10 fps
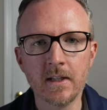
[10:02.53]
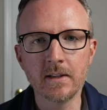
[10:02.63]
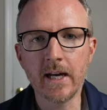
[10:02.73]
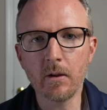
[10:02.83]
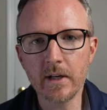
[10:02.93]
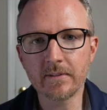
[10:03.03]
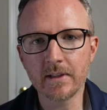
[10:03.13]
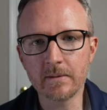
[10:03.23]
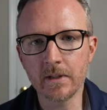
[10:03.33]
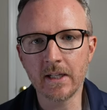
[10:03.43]
Not only is it
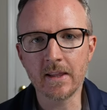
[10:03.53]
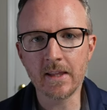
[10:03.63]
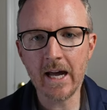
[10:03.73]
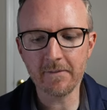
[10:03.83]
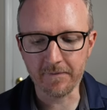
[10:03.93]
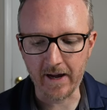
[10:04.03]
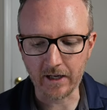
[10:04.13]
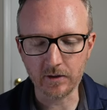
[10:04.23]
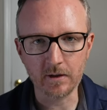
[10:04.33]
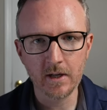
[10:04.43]
limiting in that
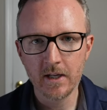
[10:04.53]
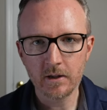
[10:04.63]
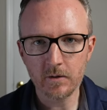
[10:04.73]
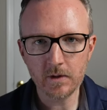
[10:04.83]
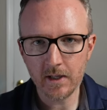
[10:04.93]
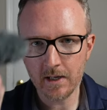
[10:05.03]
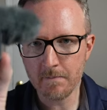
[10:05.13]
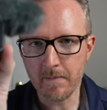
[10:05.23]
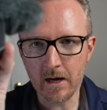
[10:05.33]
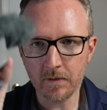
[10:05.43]
factor, you can't
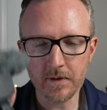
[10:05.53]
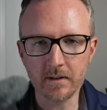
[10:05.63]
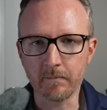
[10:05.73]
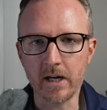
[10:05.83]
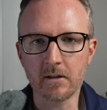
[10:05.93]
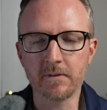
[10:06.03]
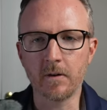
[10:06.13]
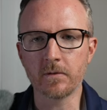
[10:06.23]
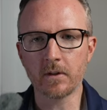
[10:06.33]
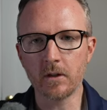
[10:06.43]
mount these
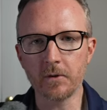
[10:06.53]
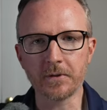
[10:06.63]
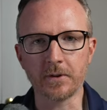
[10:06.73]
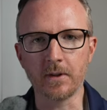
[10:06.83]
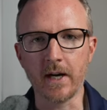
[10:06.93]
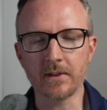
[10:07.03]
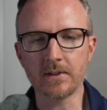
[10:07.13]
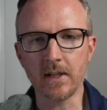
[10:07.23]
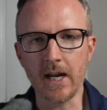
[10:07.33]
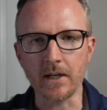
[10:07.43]
microphones closer on a
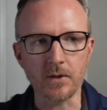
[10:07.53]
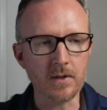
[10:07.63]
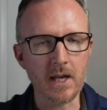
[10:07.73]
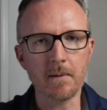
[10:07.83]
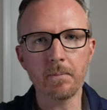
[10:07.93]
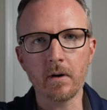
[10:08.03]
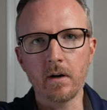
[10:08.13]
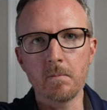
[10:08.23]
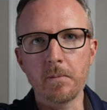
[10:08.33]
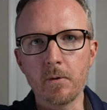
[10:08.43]
stand. You can't put it
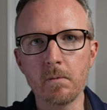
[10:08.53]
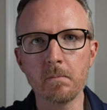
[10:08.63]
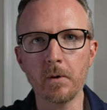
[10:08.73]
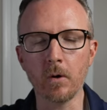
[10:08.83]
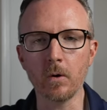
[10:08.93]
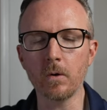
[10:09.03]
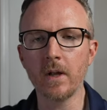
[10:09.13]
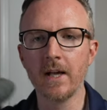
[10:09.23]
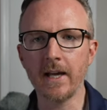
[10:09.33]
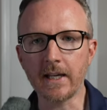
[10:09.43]
on a boom pole
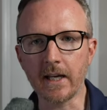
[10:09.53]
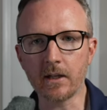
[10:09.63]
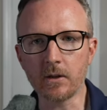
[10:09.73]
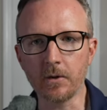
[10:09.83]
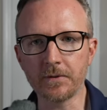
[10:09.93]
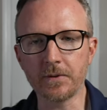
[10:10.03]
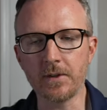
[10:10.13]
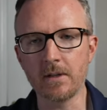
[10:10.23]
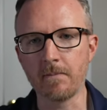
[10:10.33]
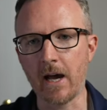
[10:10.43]
and get it closer to
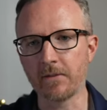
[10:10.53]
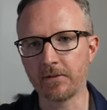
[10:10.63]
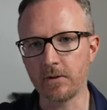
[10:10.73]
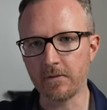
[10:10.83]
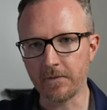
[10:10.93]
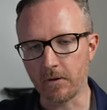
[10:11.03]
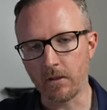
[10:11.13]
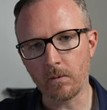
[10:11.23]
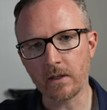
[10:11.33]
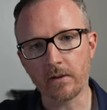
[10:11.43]
your mouth. So if you're all
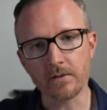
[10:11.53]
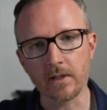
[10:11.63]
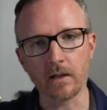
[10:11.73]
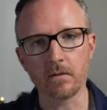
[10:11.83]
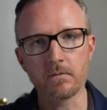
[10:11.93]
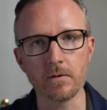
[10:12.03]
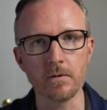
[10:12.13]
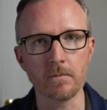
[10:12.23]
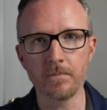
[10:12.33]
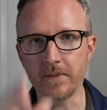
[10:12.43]
the way to the other side of the
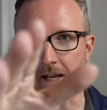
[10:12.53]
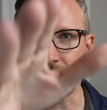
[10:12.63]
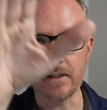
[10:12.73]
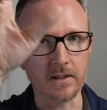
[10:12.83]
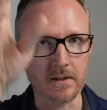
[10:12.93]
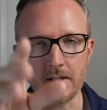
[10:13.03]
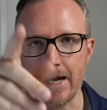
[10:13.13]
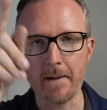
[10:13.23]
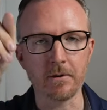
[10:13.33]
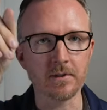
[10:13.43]
room, that's it. The
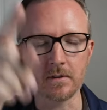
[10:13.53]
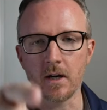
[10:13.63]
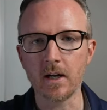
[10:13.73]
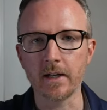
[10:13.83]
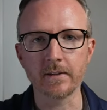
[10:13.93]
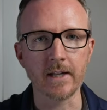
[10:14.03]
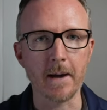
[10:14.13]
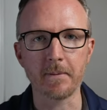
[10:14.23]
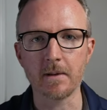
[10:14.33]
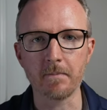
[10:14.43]
camera's stuck on
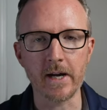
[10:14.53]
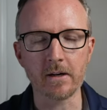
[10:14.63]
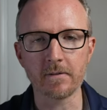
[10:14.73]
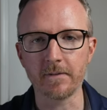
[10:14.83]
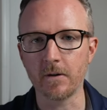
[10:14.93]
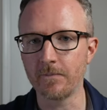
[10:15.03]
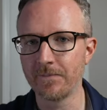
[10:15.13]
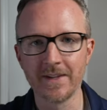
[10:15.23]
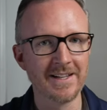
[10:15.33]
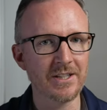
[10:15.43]
top of the microphone.
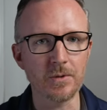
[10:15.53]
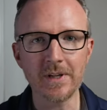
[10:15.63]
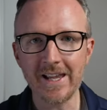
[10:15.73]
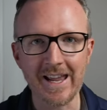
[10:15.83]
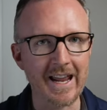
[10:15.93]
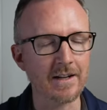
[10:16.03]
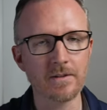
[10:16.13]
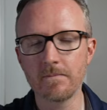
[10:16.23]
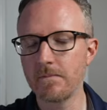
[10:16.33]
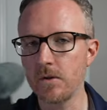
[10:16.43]
You can't,
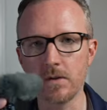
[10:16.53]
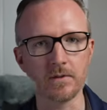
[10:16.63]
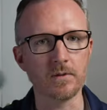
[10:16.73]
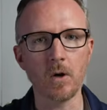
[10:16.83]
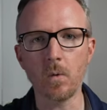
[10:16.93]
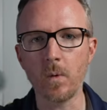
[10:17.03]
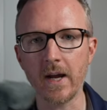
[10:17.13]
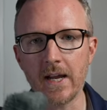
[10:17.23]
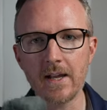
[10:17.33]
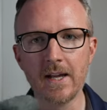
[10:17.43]
there's no
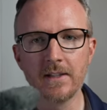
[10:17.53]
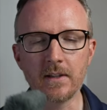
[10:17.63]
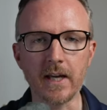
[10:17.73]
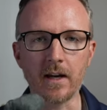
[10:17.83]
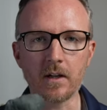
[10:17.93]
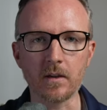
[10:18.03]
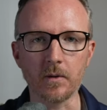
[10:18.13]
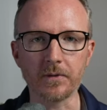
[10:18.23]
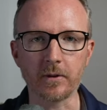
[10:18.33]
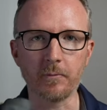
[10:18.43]
way to get it
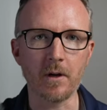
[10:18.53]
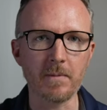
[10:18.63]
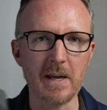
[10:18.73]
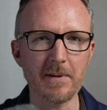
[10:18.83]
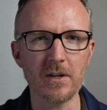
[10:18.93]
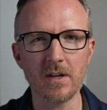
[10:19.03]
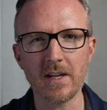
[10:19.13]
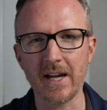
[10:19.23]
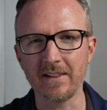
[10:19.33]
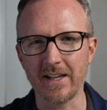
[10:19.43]
closer. Well, maybe you can
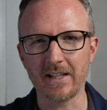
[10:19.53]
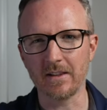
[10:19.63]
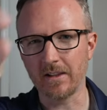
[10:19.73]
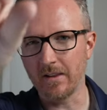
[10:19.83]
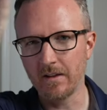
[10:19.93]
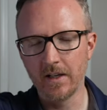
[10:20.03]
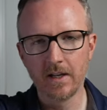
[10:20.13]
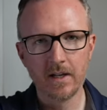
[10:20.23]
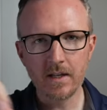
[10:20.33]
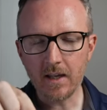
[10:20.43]
get like a little
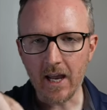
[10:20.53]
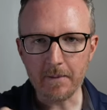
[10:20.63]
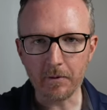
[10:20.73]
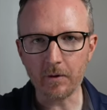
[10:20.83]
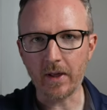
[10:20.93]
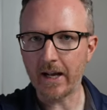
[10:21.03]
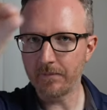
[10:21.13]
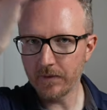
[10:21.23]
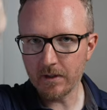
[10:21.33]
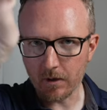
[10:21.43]
cable
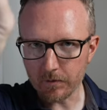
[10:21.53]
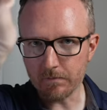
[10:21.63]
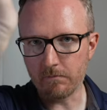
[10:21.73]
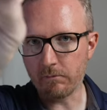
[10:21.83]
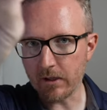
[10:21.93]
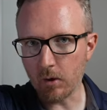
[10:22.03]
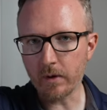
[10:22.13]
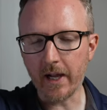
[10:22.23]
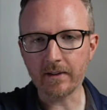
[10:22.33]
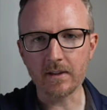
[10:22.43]
that
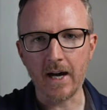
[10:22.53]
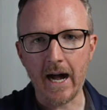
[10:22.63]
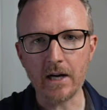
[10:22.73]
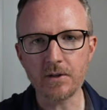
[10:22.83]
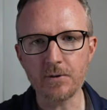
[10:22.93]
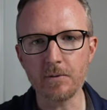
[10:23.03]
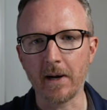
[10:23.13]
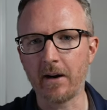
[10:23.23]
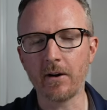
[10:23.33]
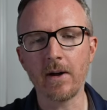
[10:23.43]
relocates the hot shoe, but
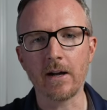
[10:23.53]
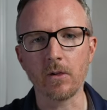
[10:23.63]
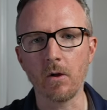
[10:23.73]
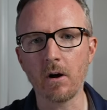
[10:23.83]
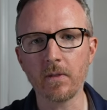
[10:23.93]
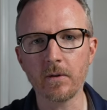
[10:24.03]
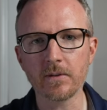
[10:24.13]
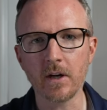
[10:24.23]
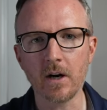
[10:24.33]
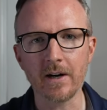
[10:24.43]
I don't know how long those
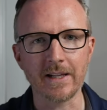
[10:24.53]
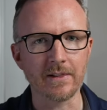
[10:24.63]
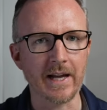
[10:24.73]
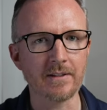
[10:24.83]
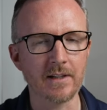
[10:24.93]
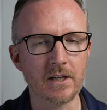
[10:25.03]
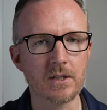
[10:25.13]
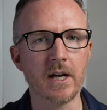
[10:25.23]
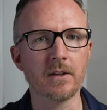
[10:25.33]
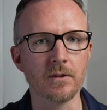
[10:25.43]
are. And last I
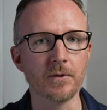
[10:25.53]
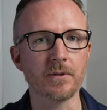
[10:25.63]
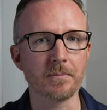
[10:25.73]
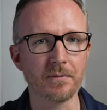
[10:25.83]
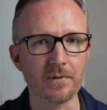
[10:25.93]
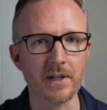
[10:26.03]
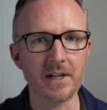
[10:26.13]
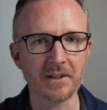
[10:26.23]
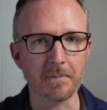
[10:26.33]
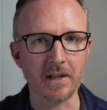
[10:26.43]
checked, those are pretty
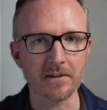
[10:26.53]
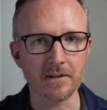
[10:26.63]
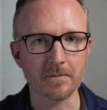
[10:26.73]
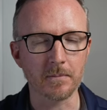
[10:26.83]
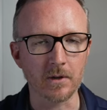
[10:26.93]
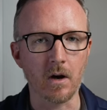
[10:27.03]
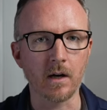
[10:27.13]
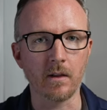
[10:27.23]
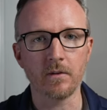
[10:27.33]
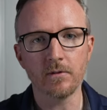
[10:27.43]
expensive. I'm
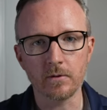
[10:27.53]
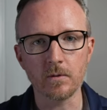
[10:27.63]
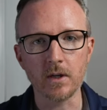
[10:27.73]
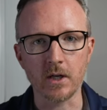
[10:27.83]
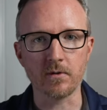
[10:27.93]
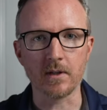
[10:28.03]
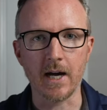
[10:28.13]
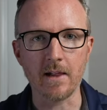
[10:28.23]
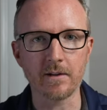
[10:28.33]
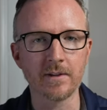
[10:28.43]
talking another
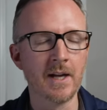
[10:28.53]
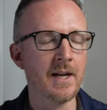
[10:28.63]
$200.